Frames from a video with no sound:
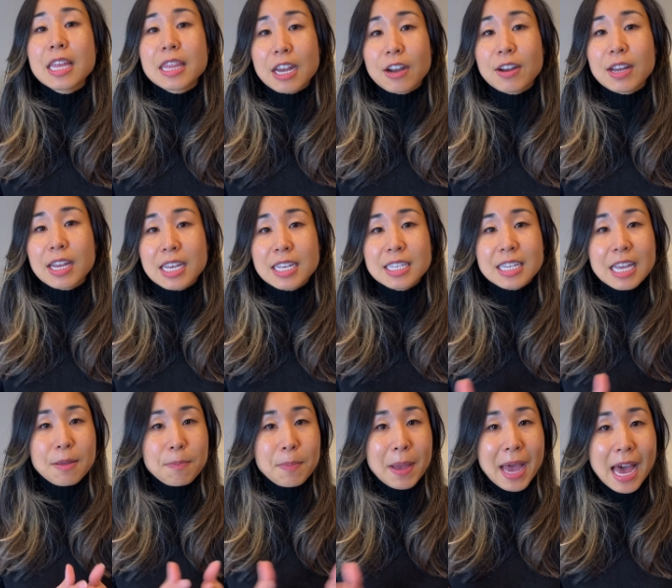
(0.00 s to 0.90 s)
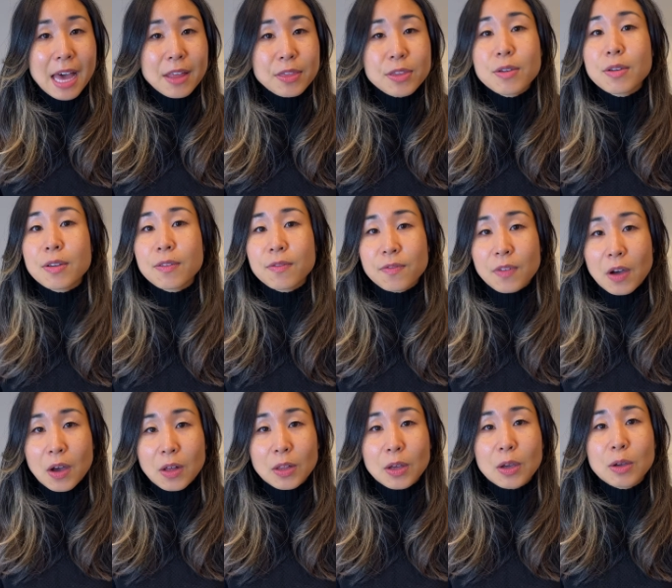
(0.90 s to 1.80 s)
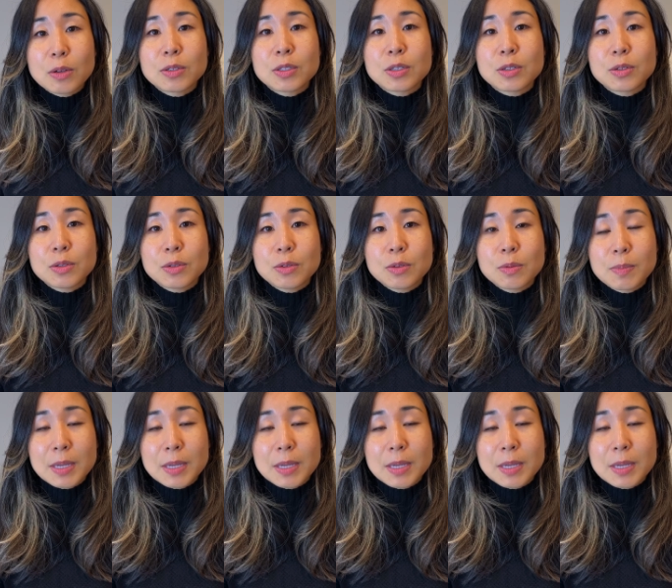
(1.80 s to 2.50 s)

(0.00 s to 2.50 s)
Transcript: There is a path you can follow to